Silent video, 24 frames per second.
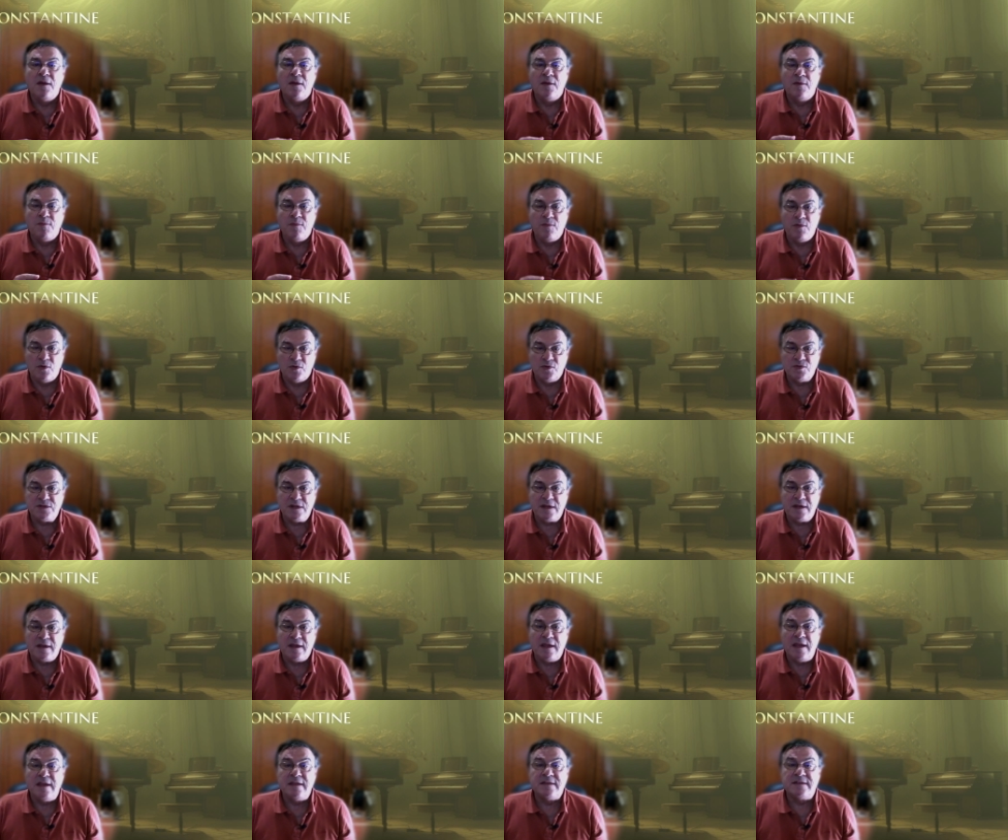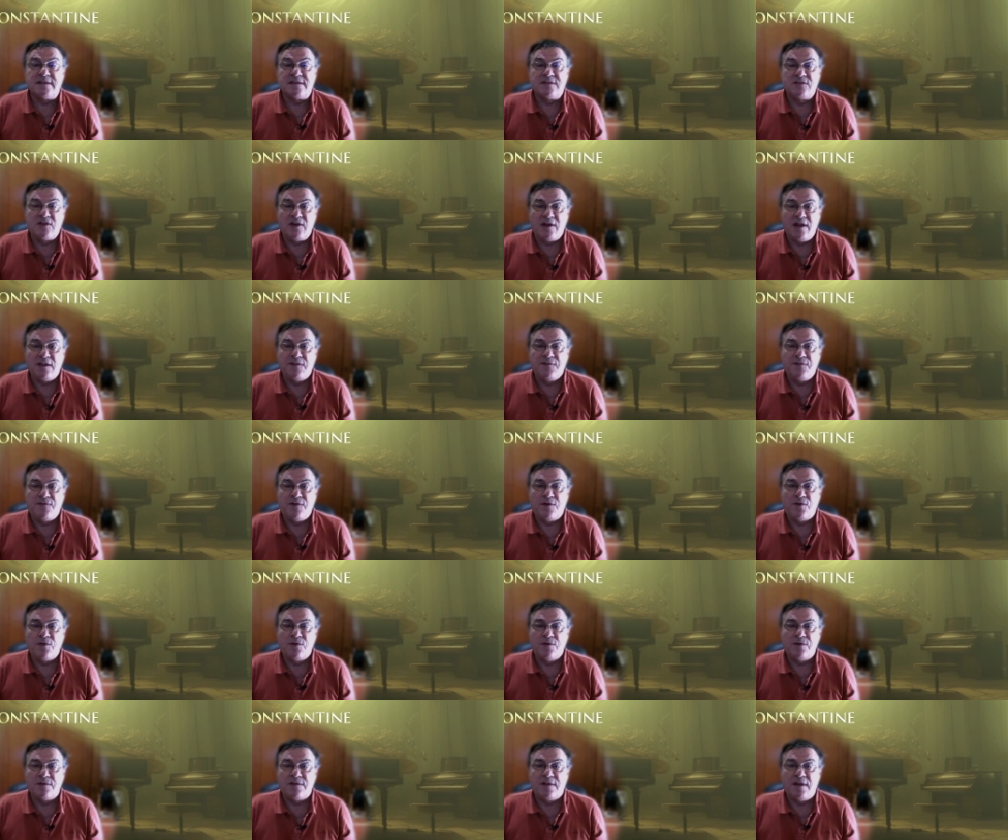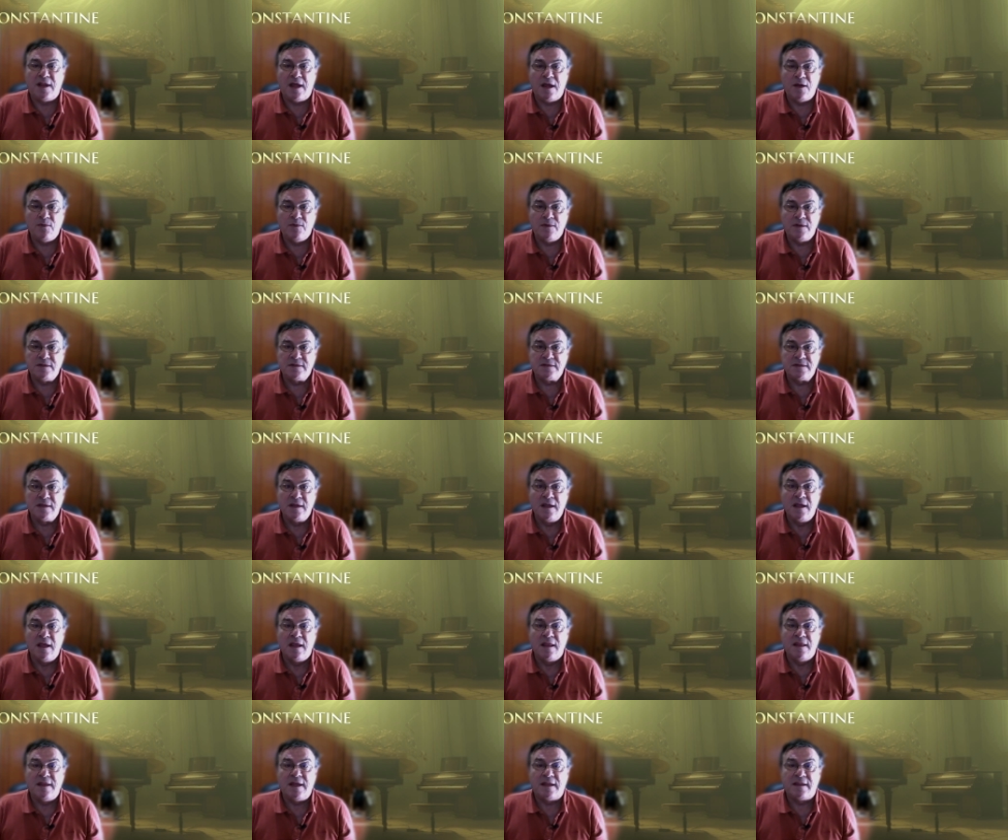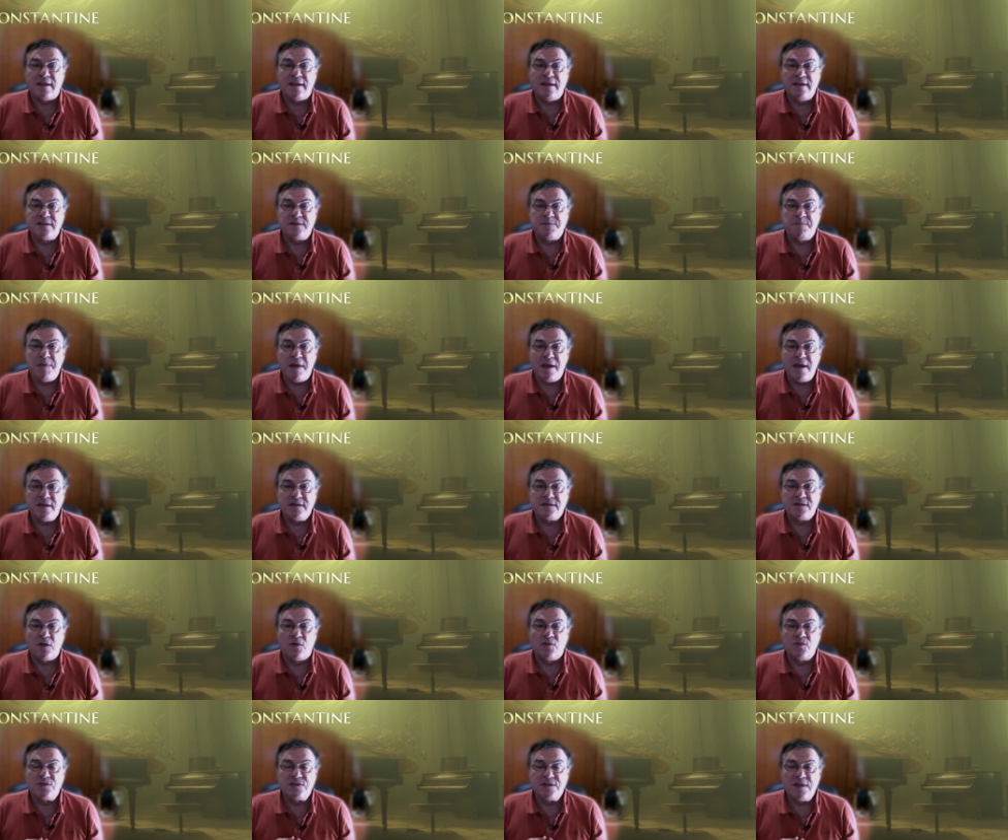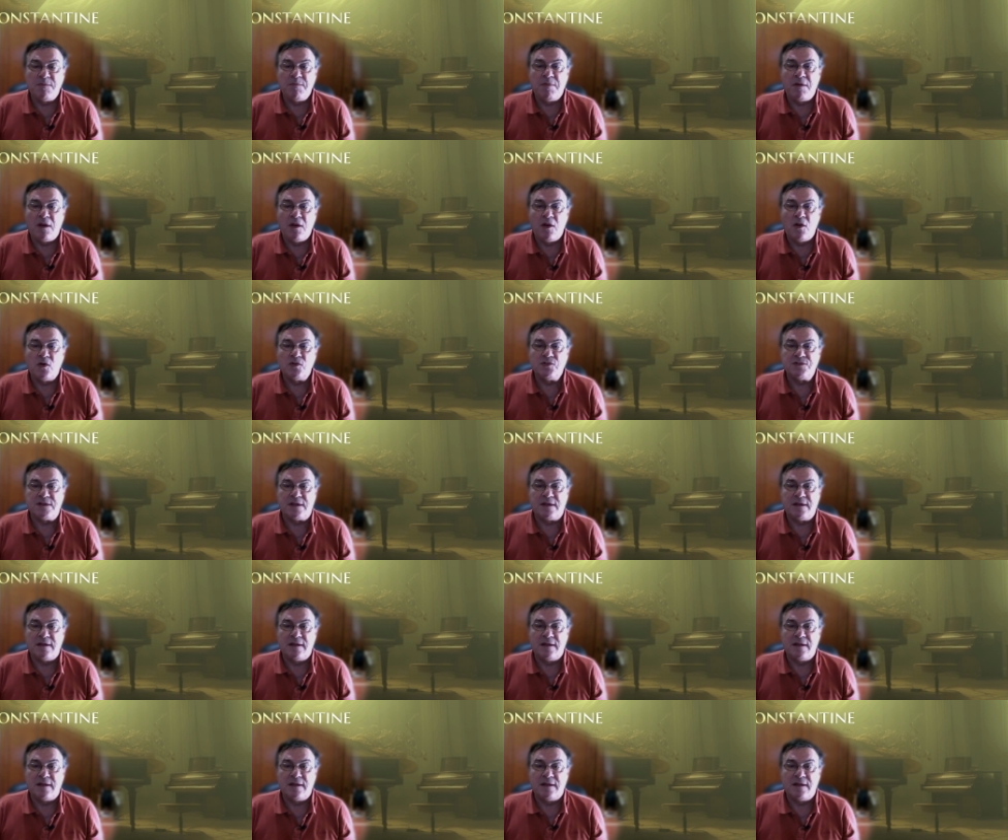Music is a straightforward language that is based on simple logic.